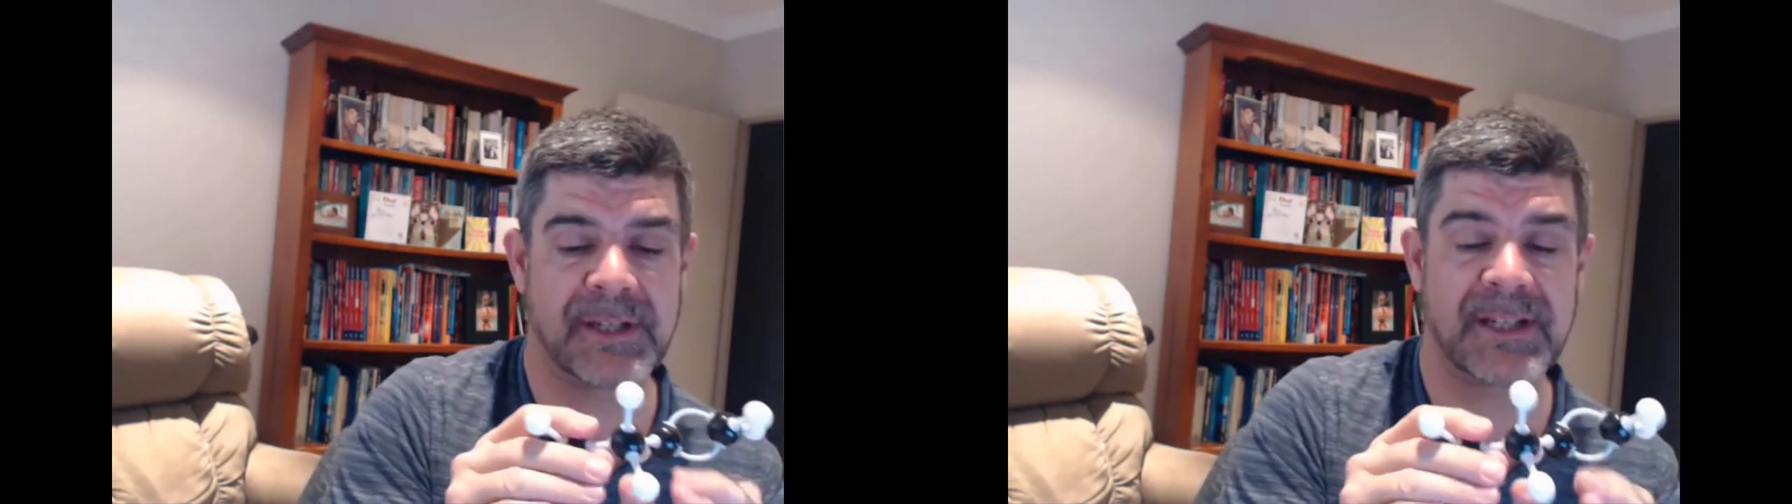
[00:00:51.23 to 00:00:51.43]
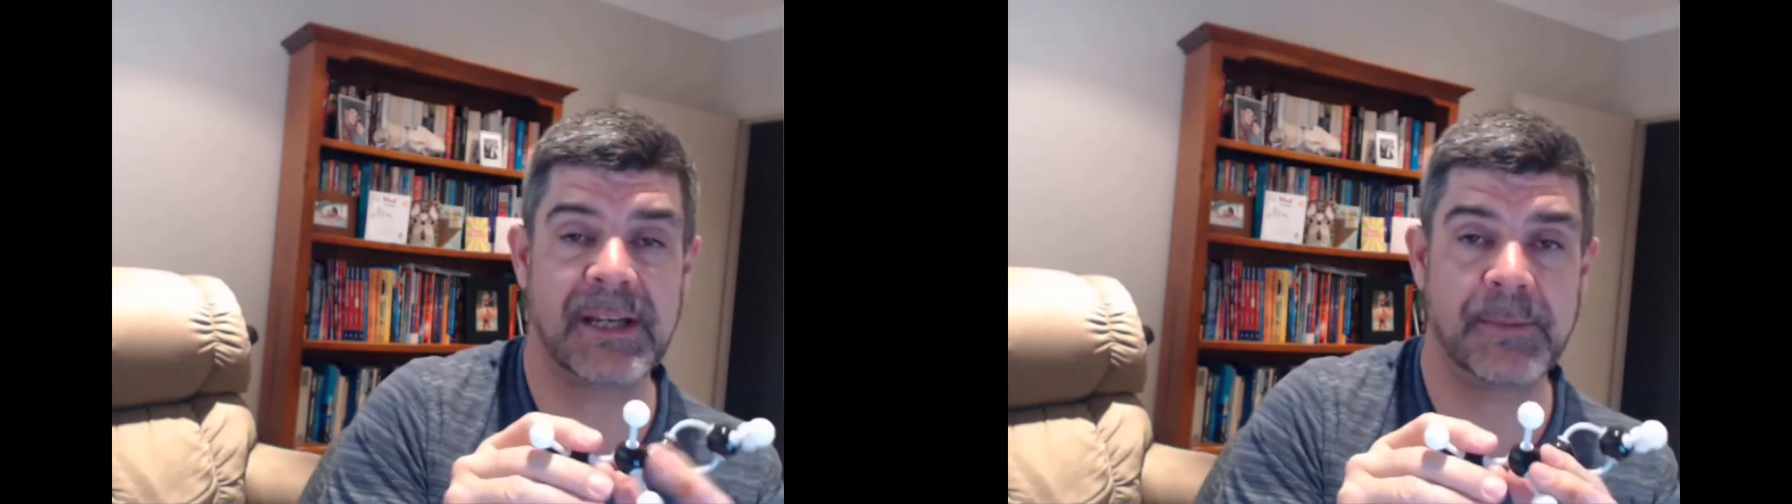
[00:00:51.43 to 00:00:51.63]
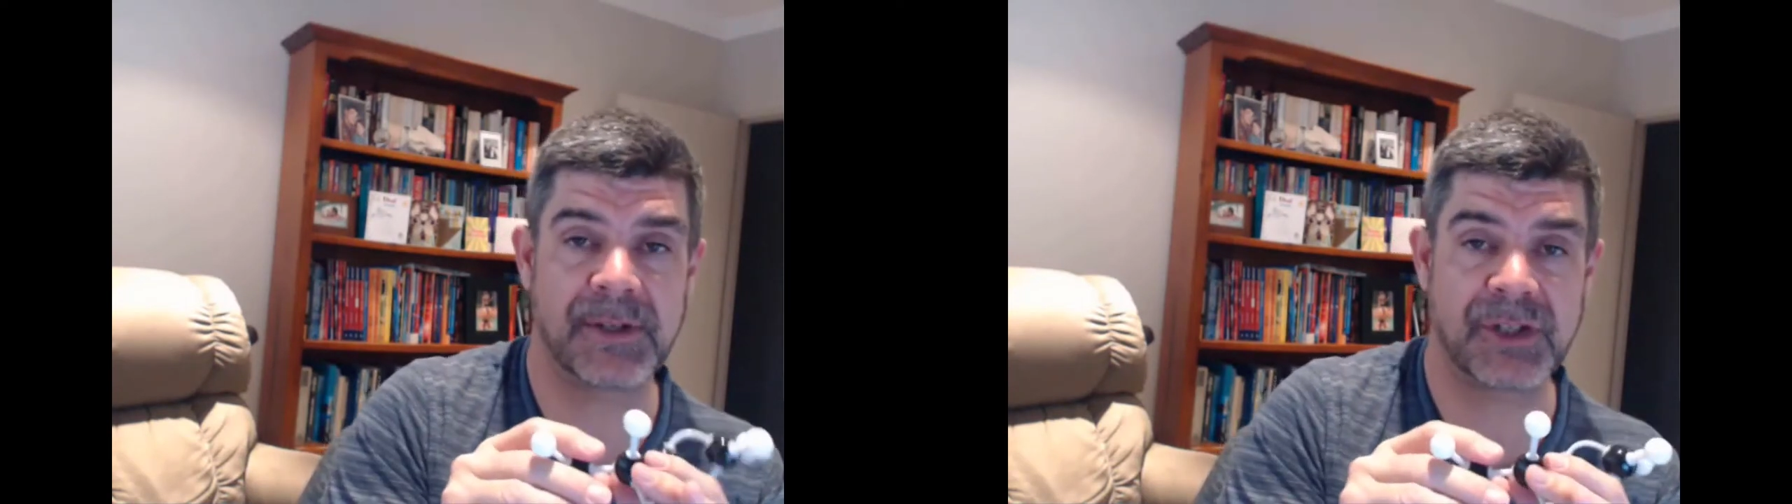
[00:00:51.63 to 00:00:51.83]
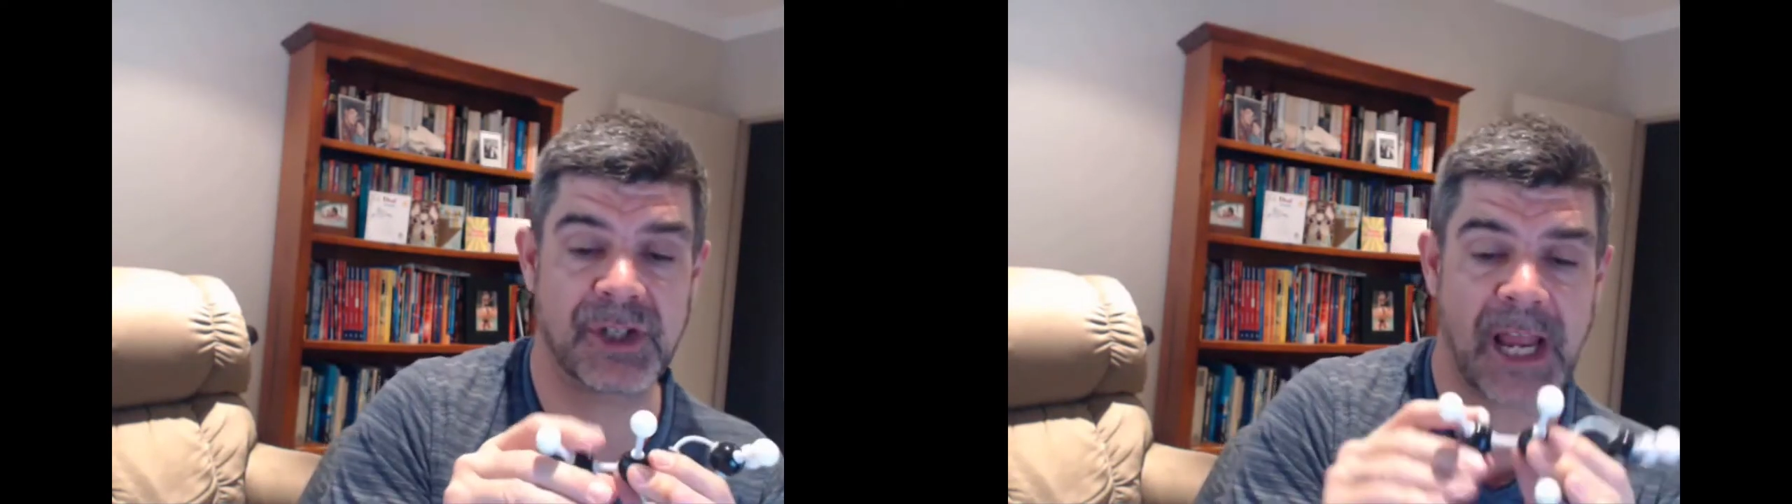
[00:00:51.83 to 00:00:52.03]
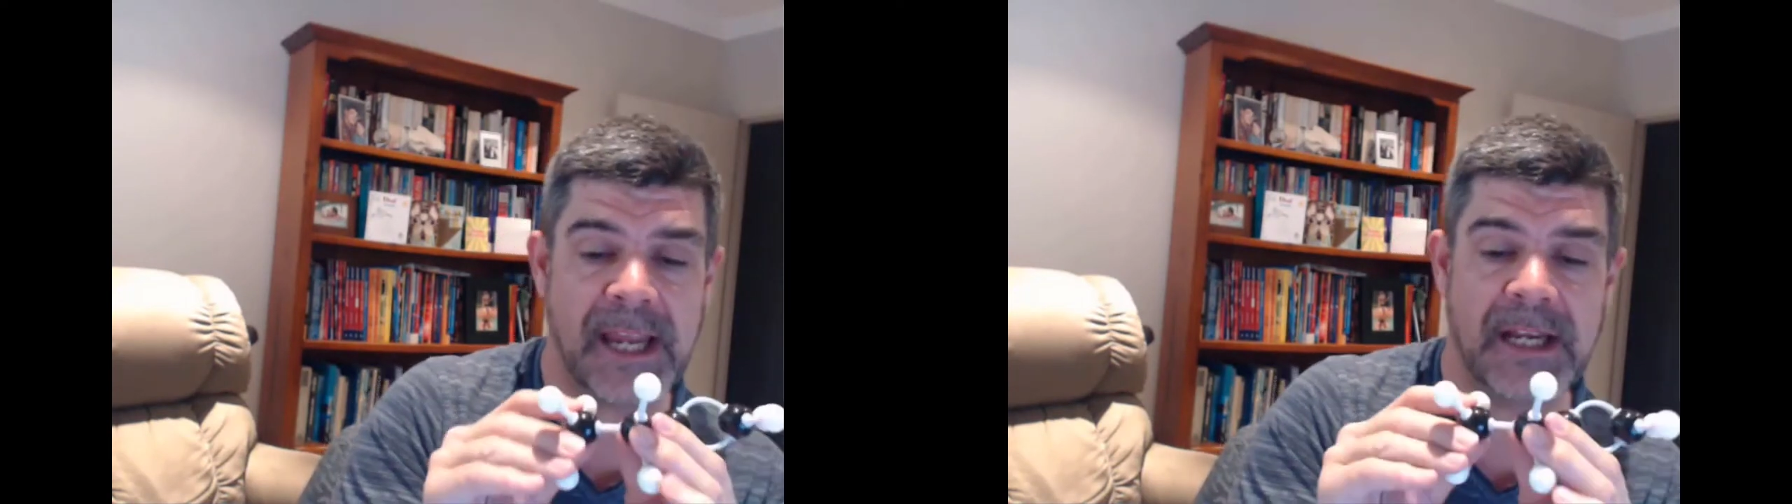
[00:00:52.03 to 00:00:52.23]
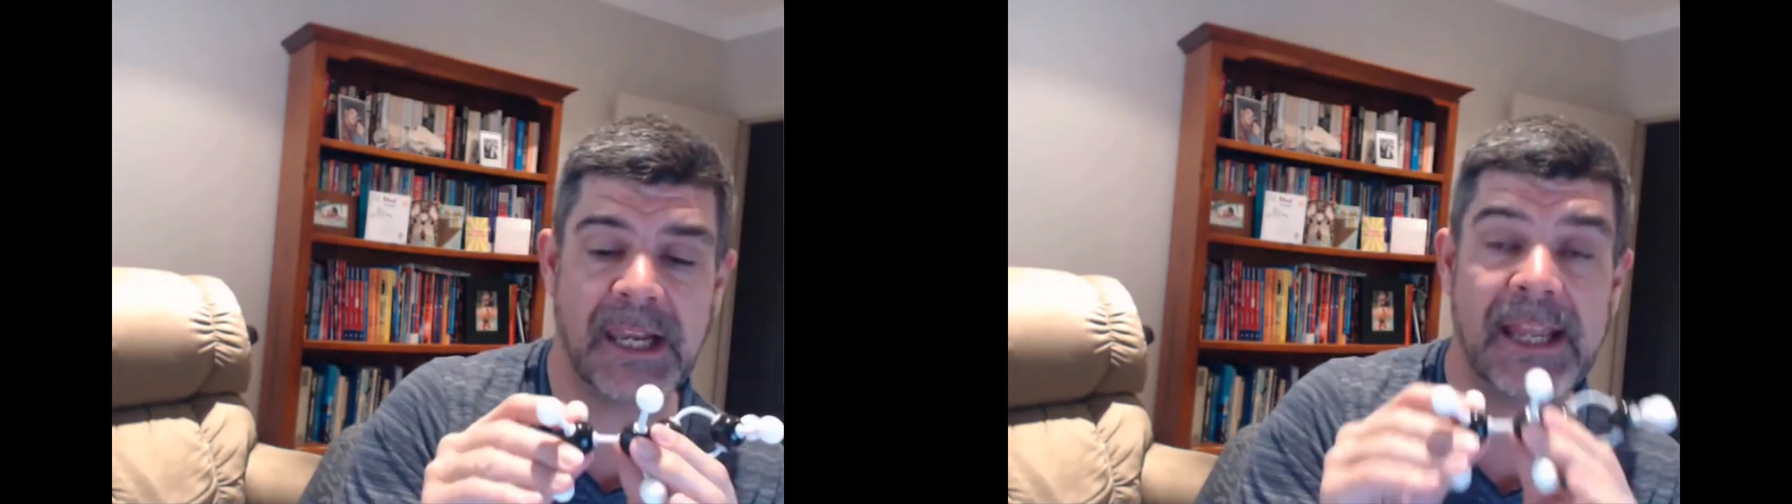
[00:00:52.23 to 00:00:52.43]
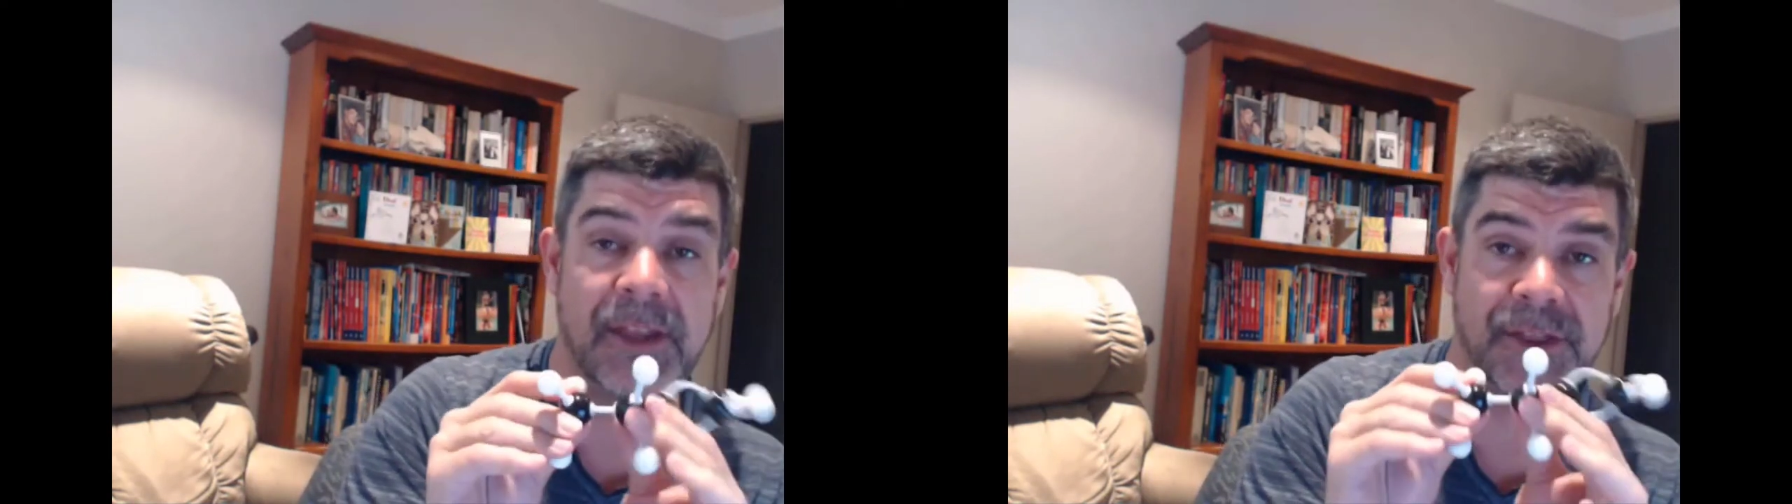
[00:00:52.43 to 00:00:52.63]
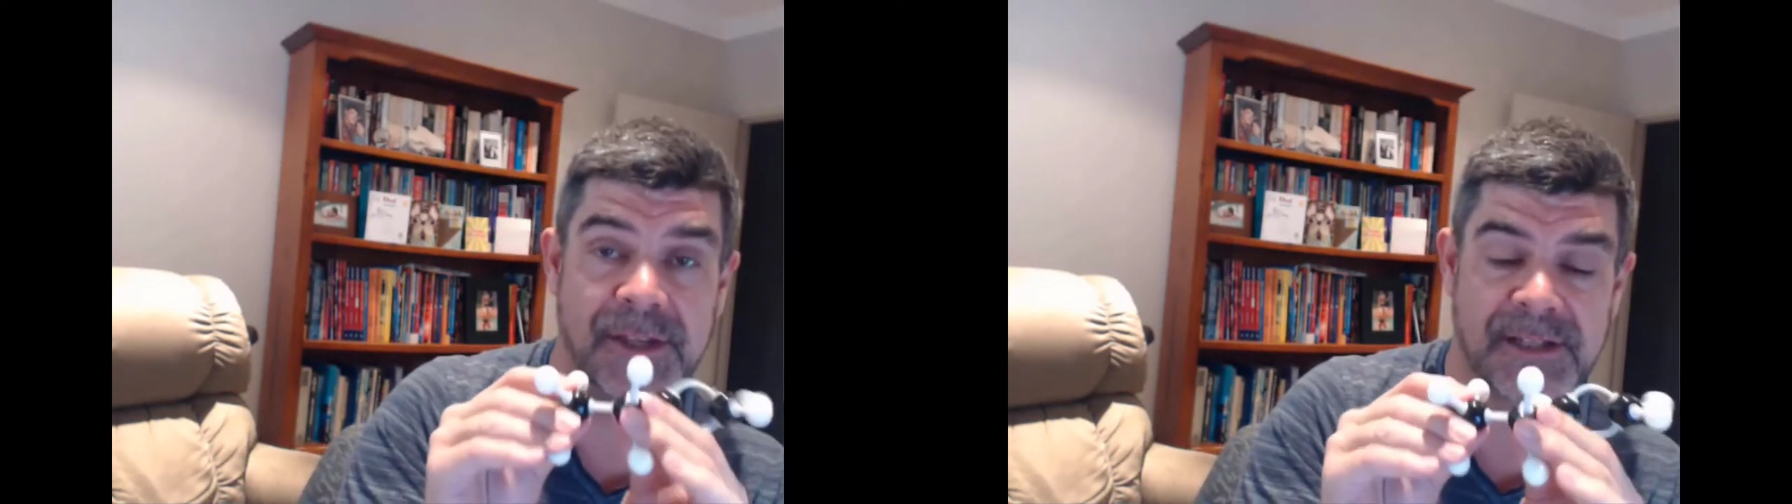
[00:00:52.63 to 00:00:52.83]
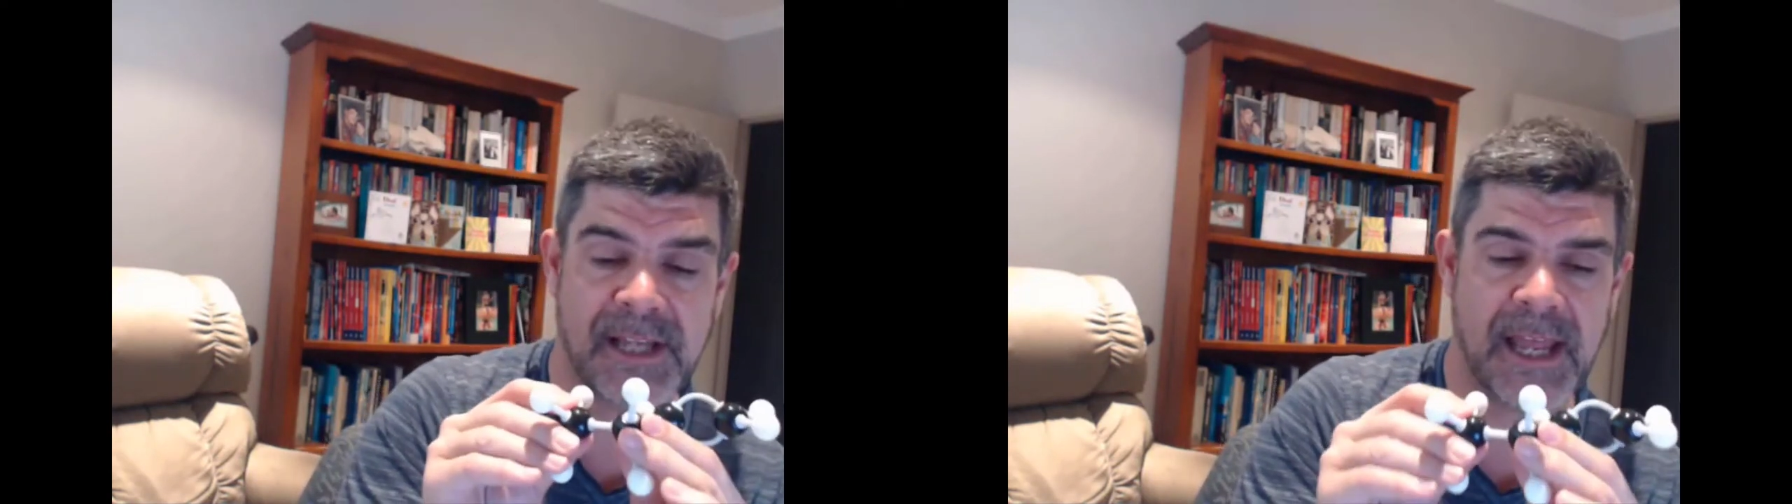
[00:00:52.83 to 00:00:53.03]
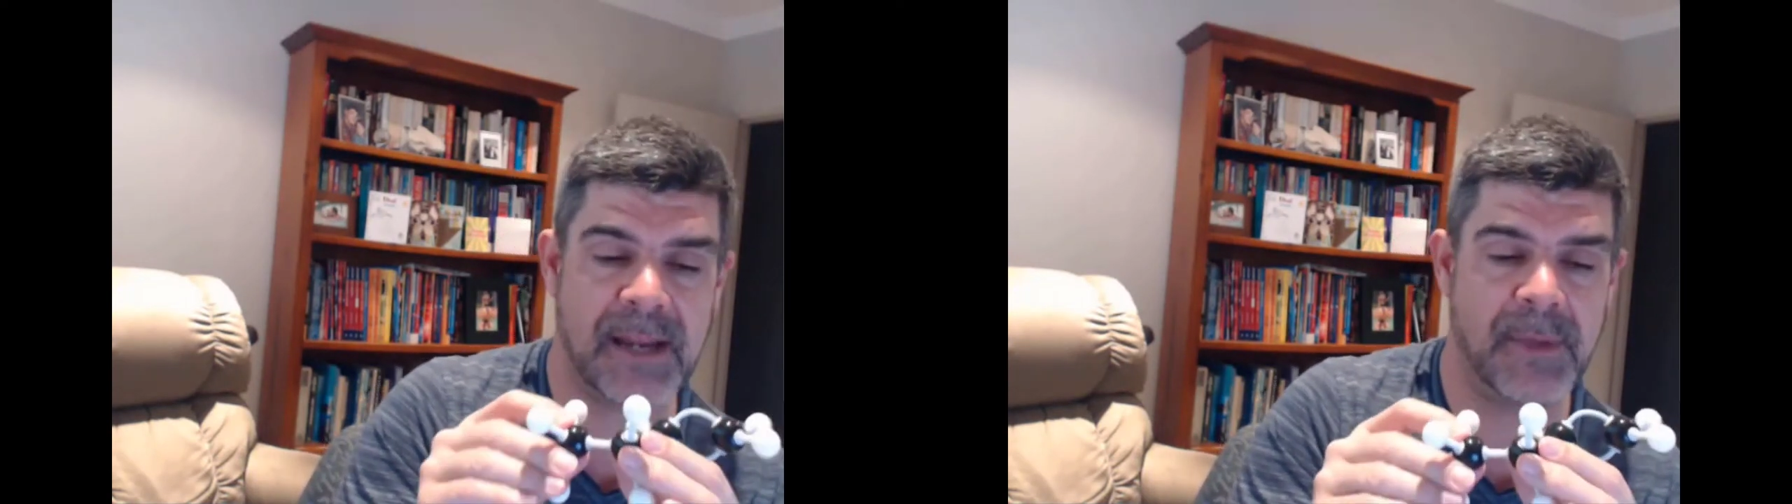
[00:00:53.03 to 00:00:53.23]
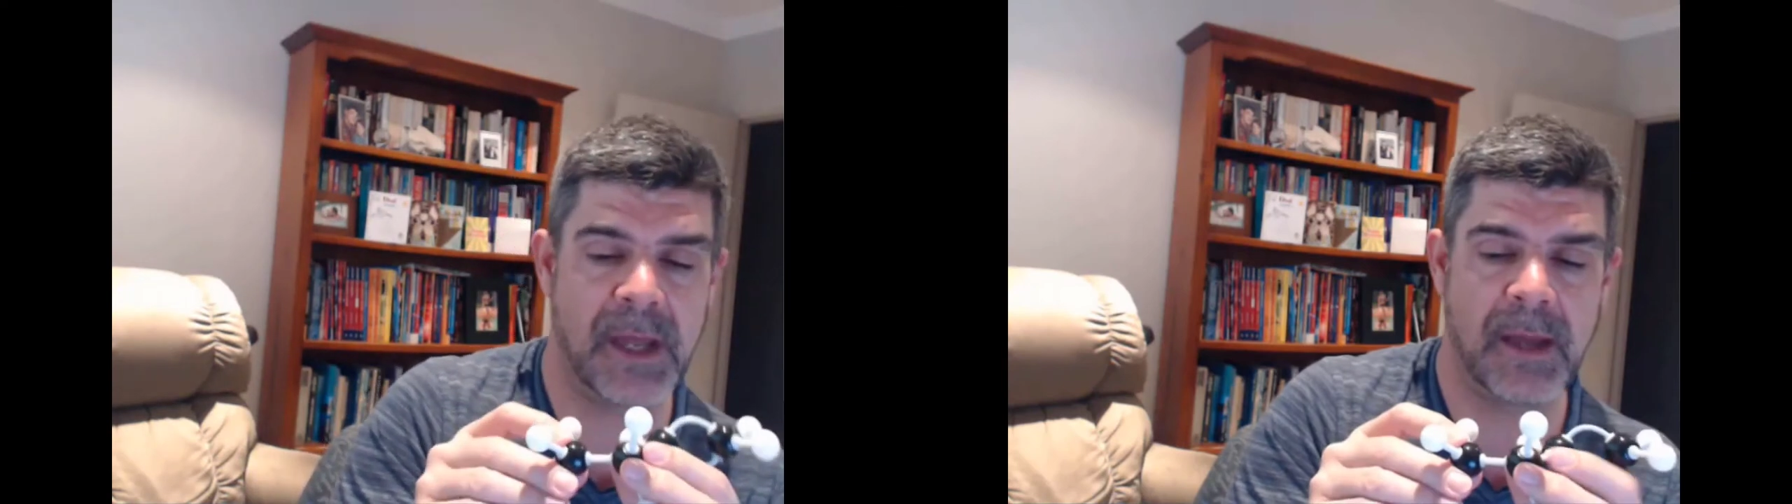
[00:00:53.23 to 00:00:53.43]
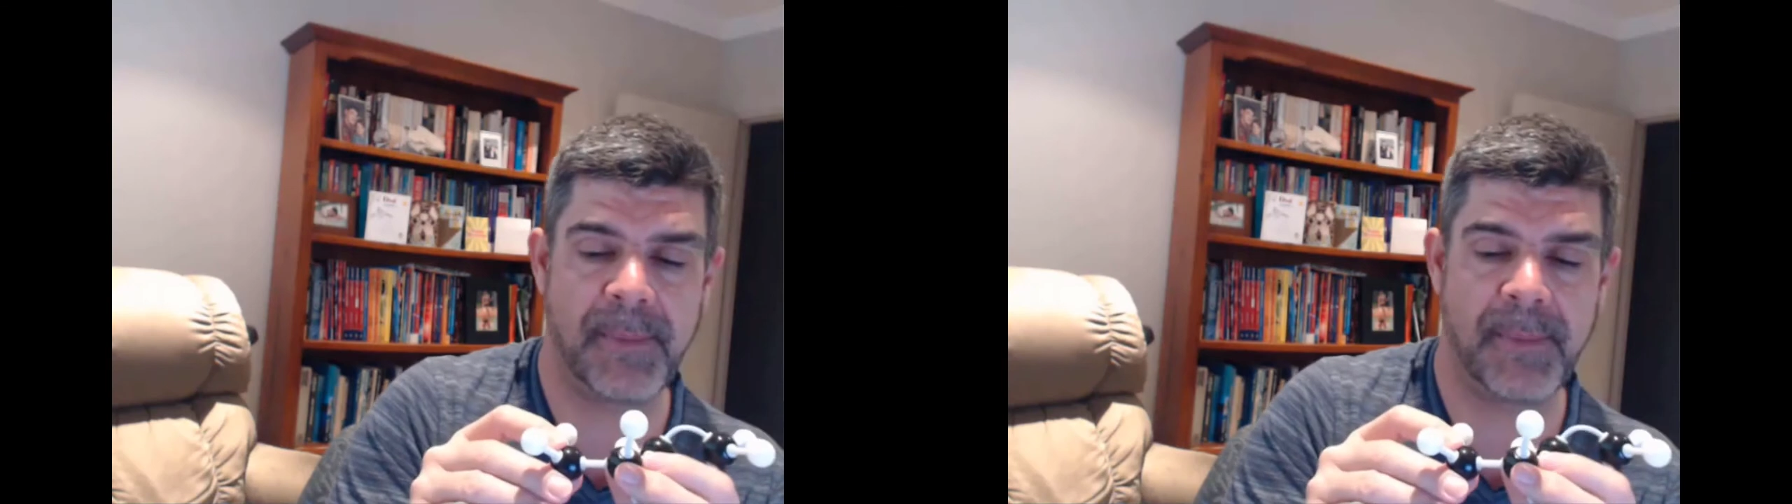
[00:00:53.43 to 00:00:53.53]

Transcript: is keep the chain length the same,